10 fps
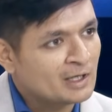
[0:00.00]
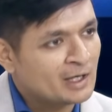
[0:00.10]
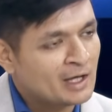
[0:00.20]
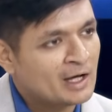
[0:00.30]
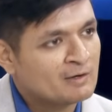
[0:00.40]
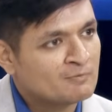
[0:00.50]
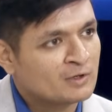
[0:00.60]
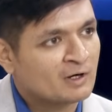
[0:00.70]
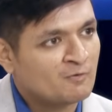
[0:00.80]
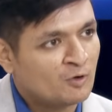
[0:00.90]
AI would
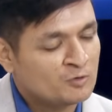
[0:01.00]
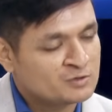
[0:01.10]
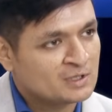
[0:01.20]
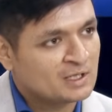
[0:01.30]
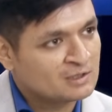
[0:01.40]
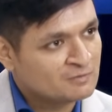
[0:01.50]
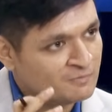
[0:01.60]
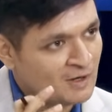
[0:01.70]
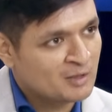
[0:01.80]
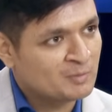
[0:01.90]
revolutionize
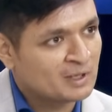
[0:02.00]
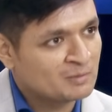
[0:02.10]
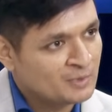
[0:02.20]
farming,